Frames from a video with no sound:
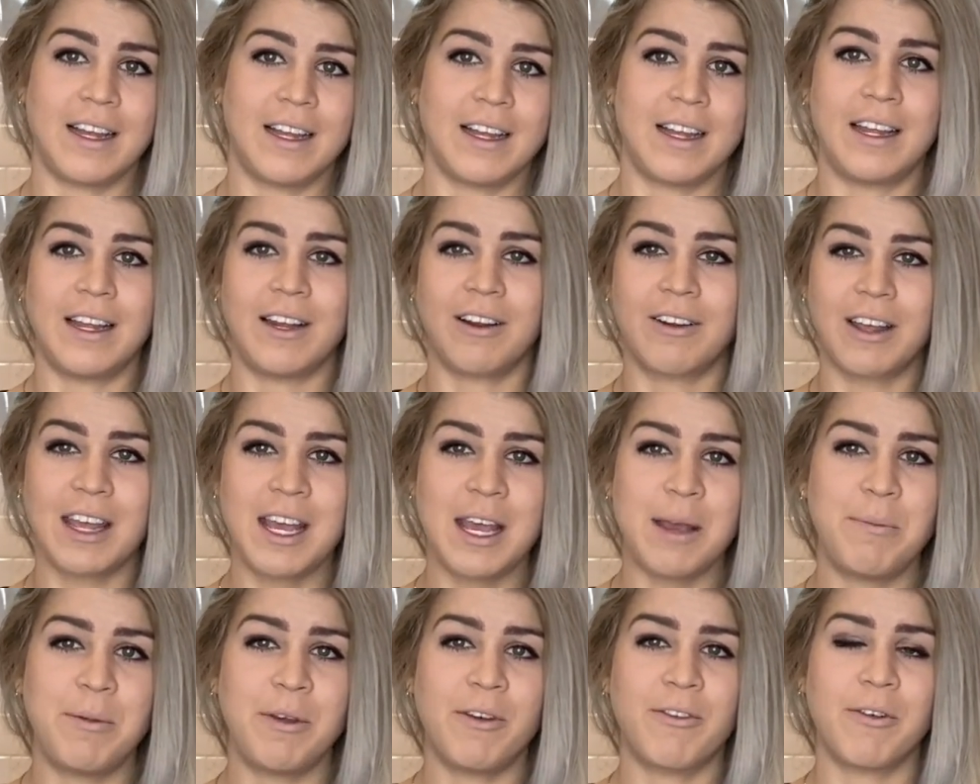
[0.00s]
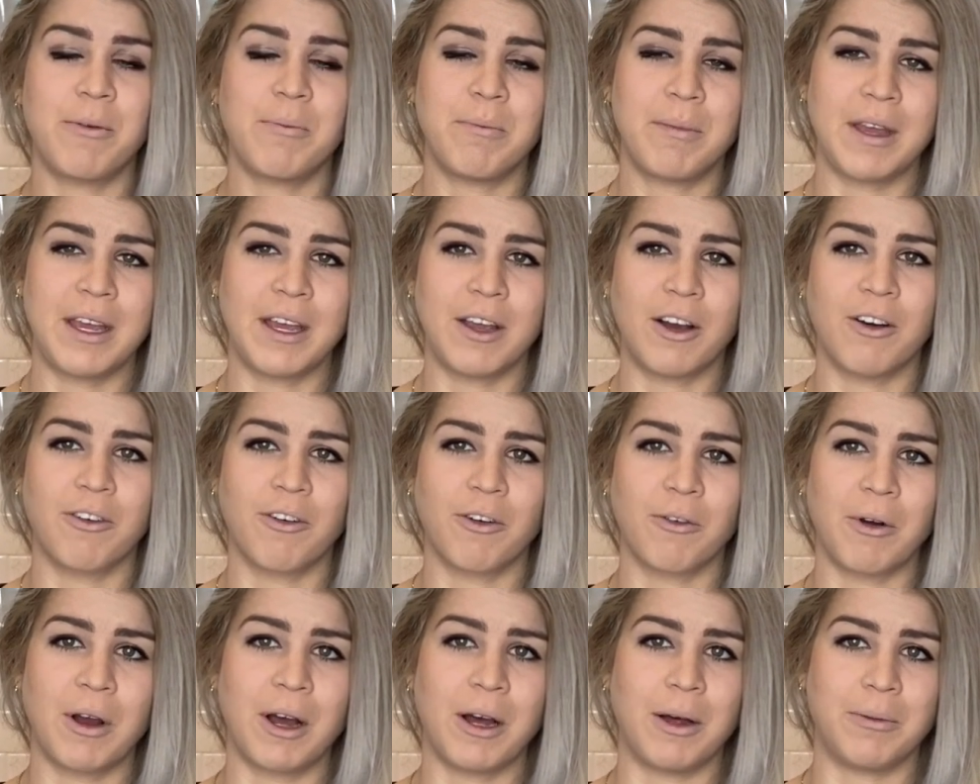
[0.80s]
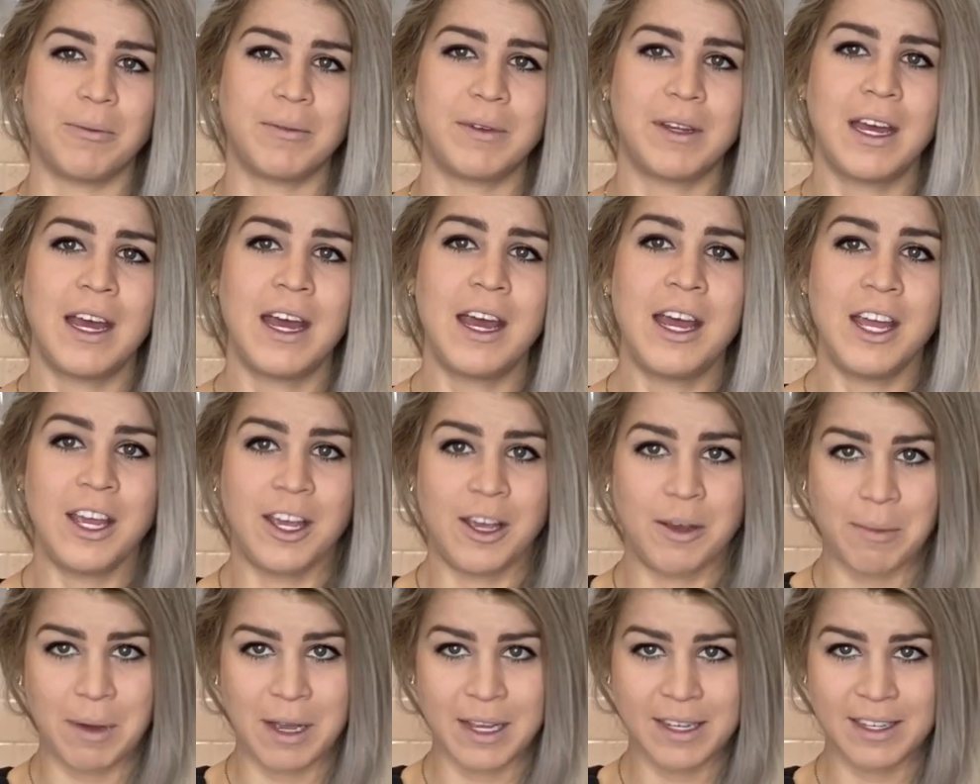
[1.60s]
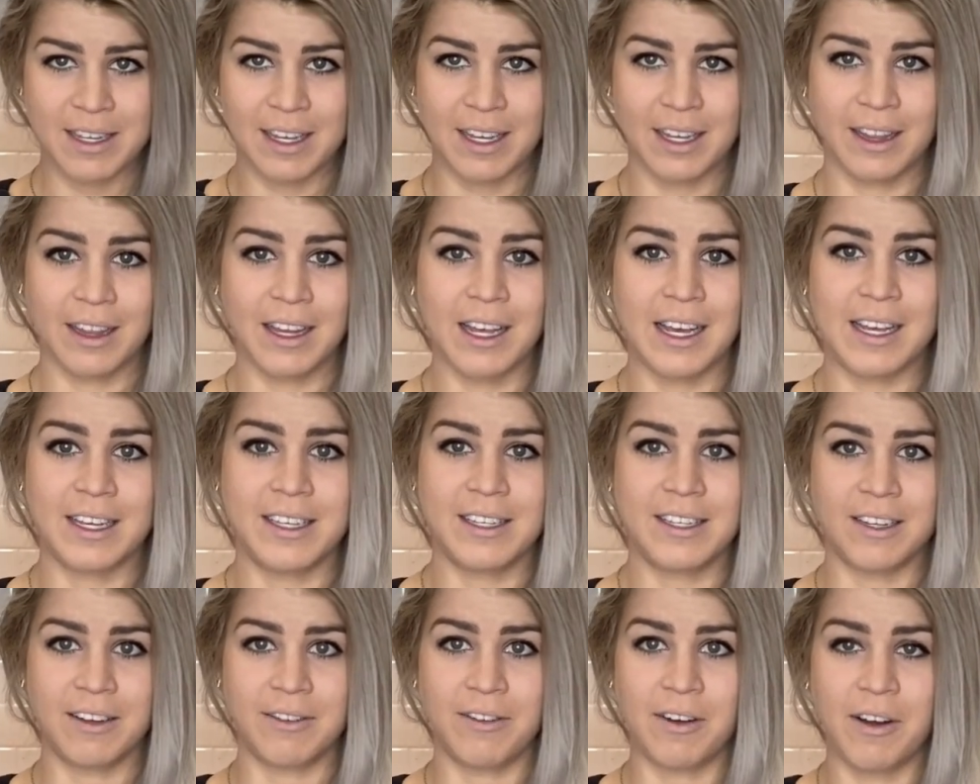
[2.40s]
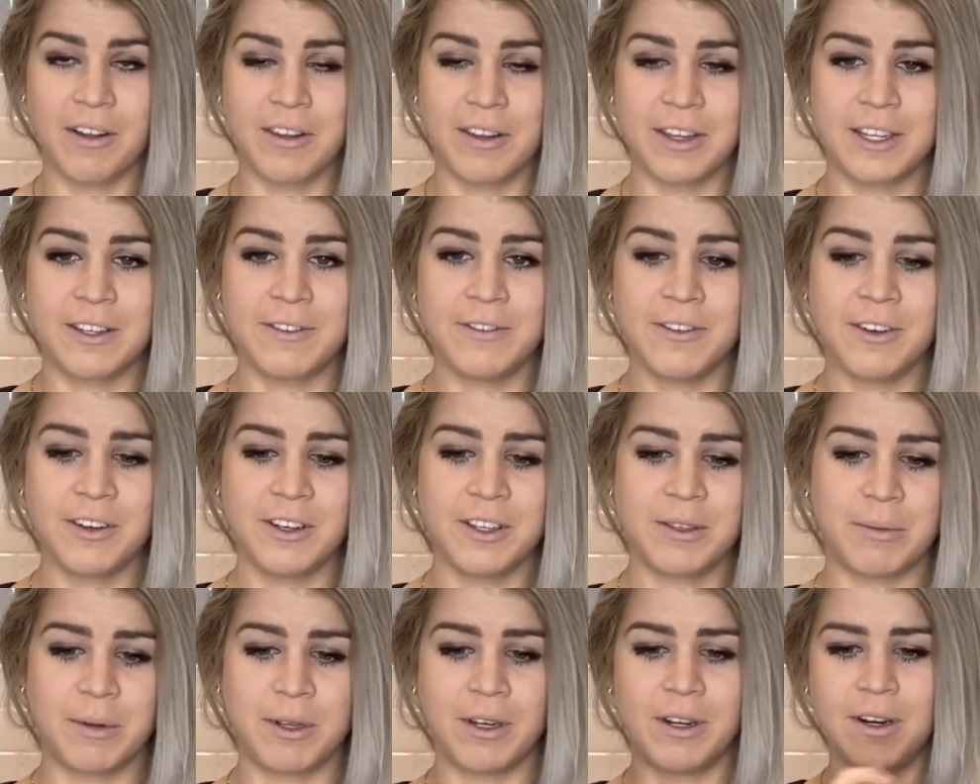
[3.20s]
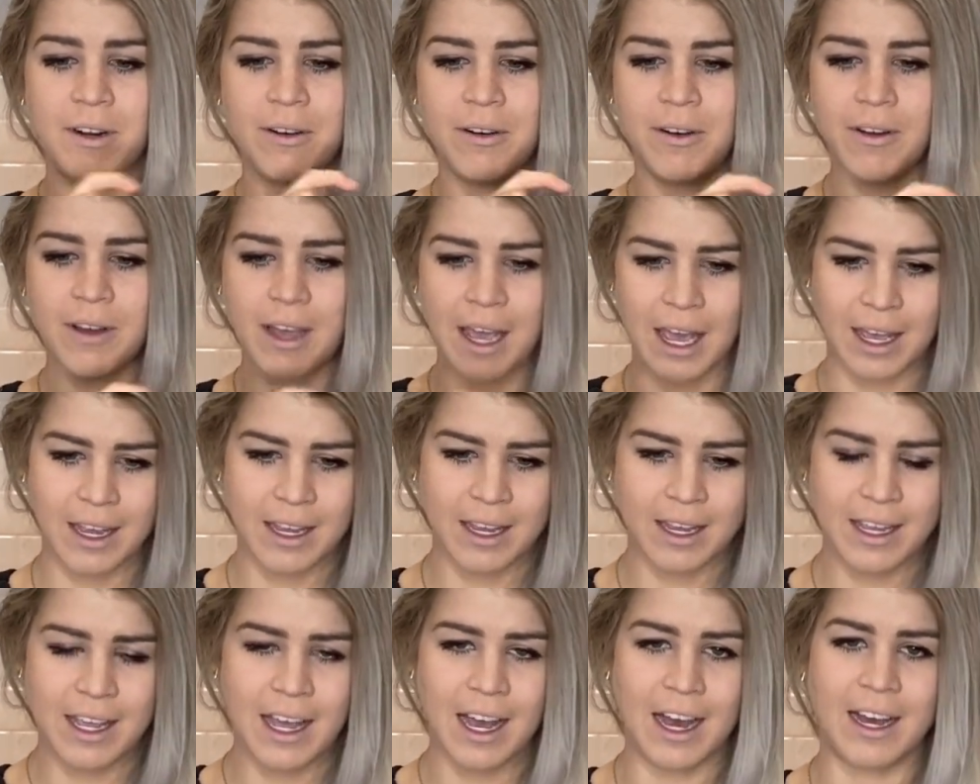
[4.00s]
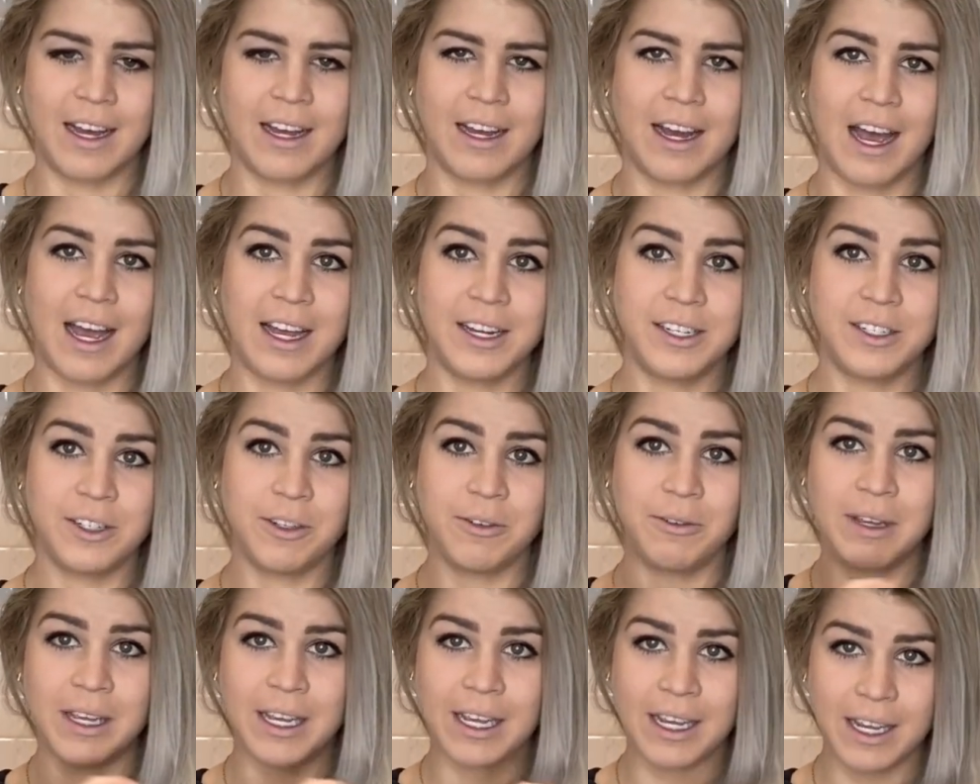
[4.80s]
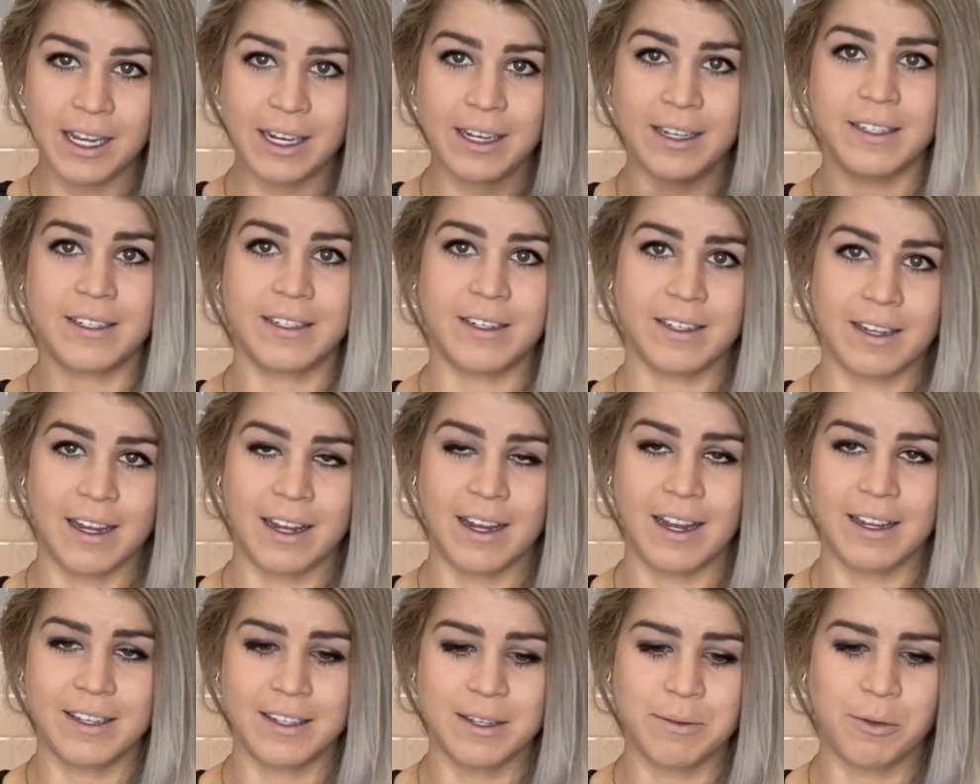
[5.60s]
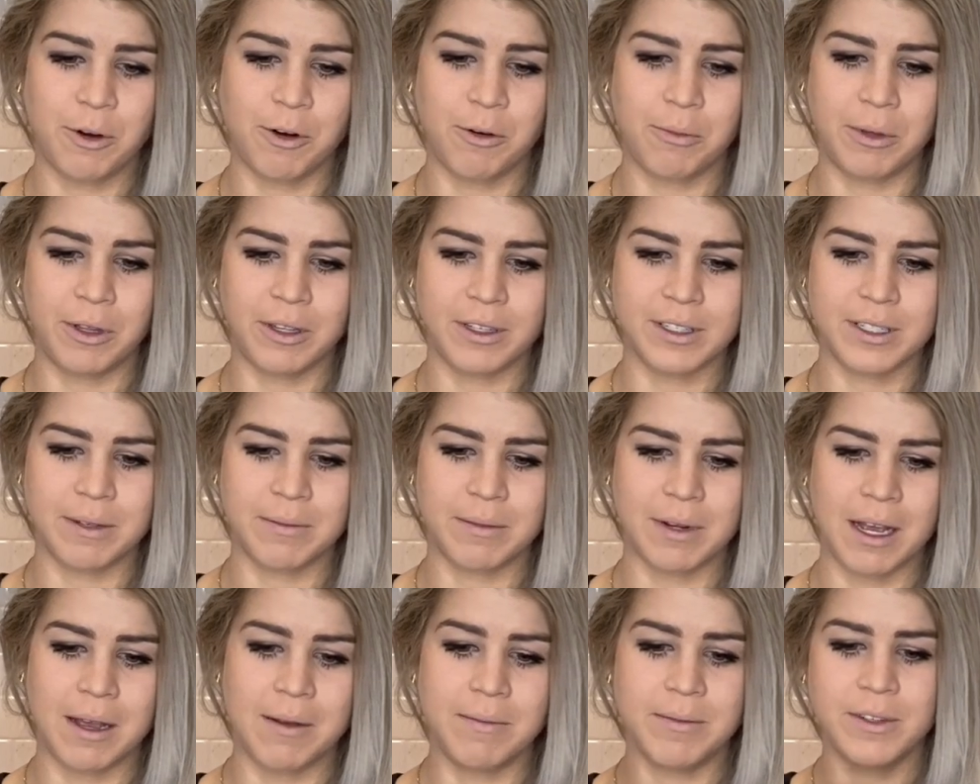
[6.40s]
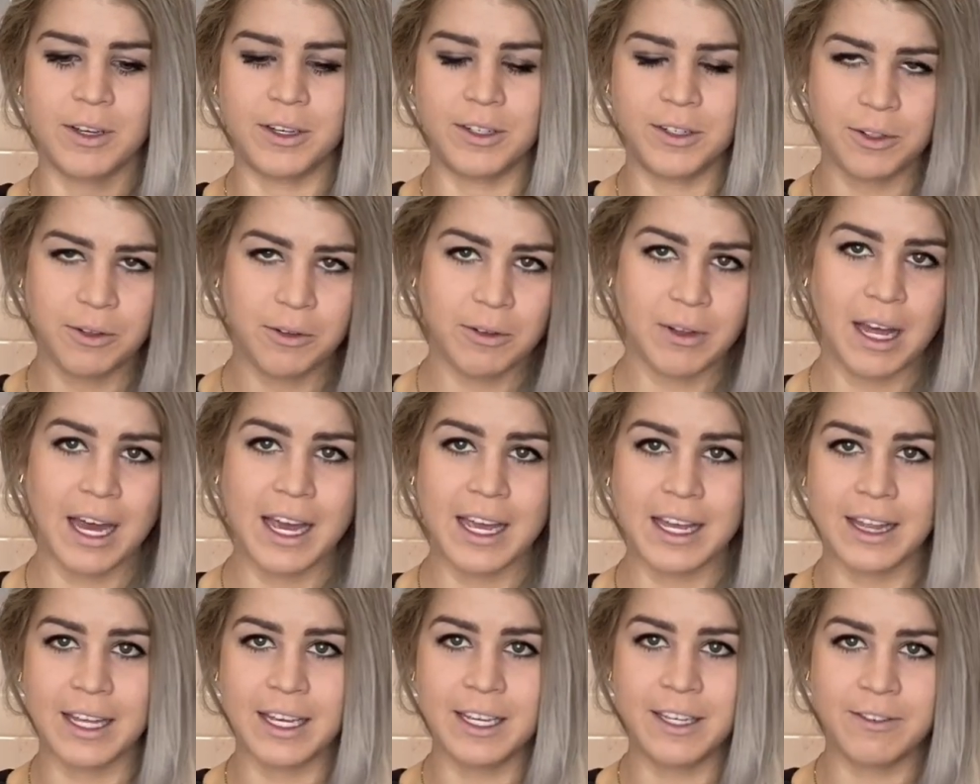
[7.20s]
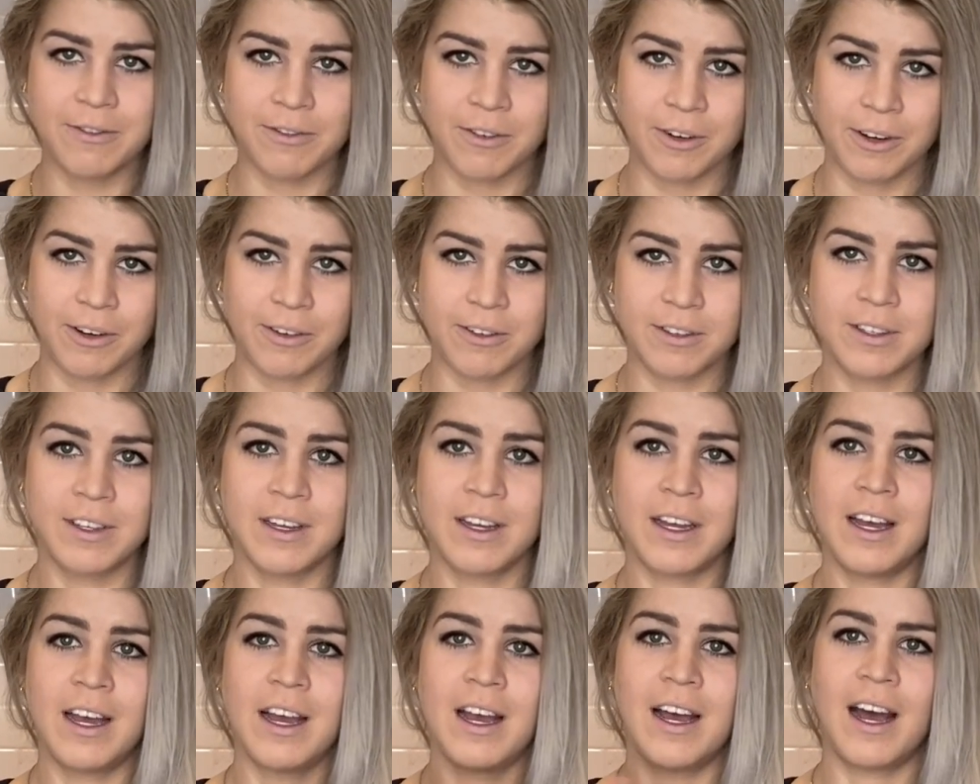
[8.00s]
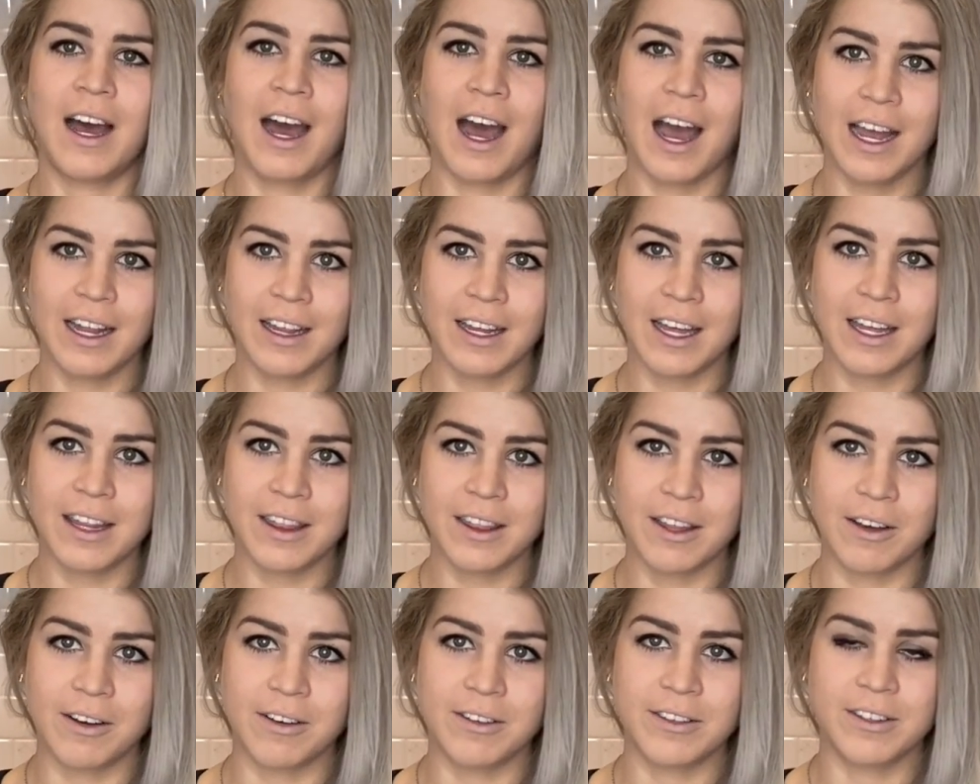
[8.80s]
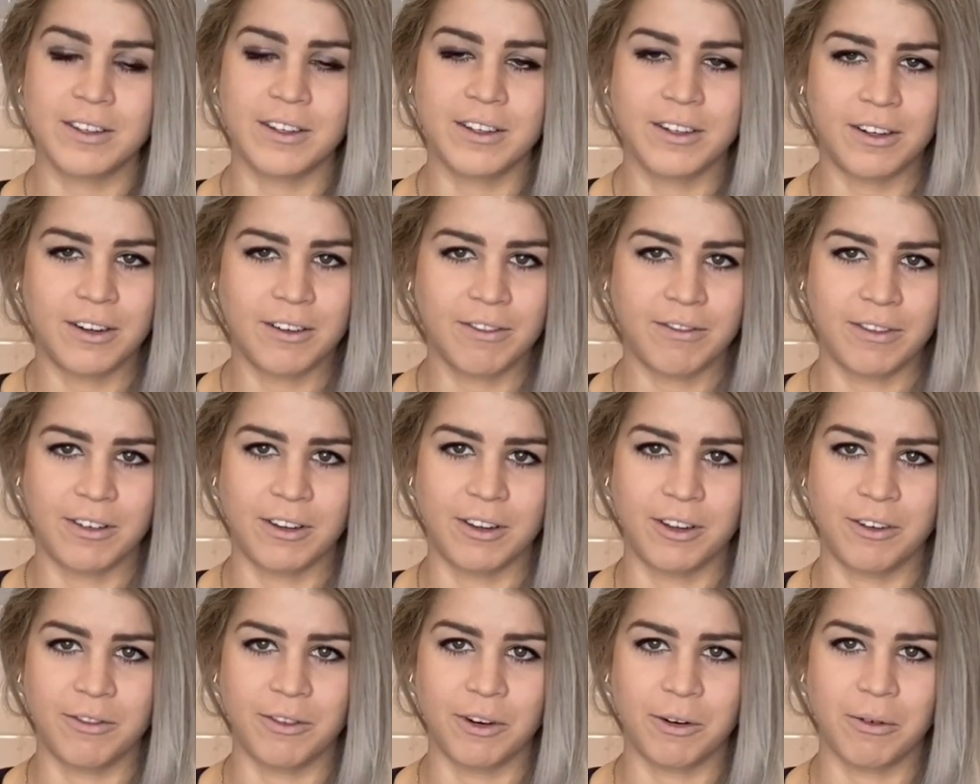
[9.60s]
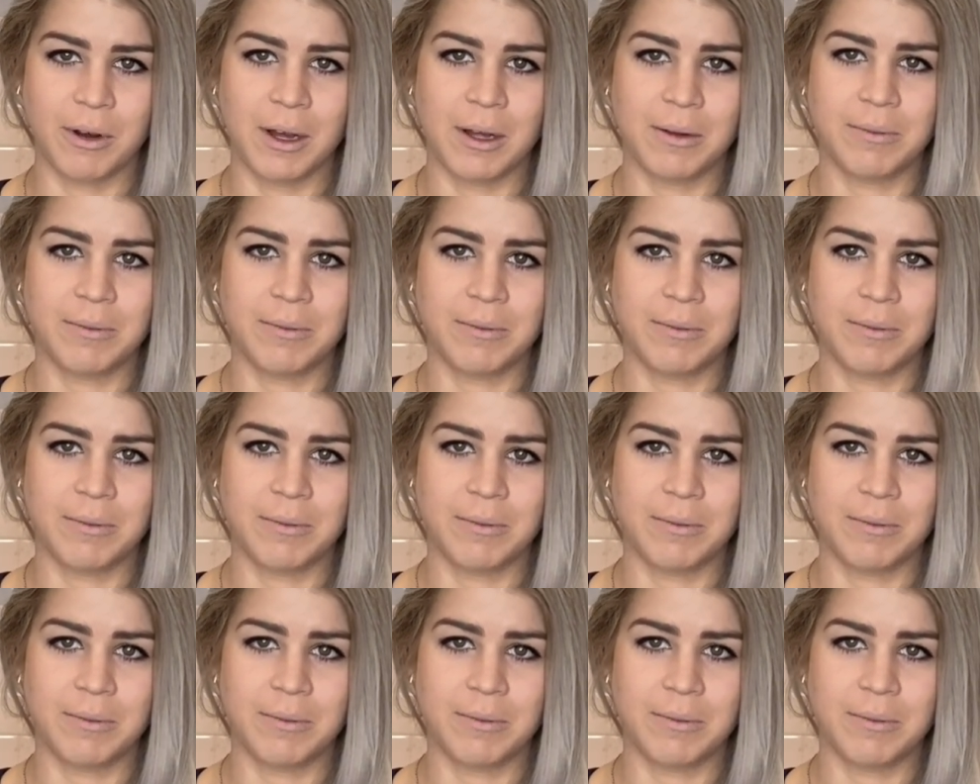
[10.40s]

it'll keep you from being overwhelmed. You may see a list of all these foods, but okay, yeah, I do eat some oatmeal sometimes. I do like these fruits. Highlight those so you don't feel overwhelmed.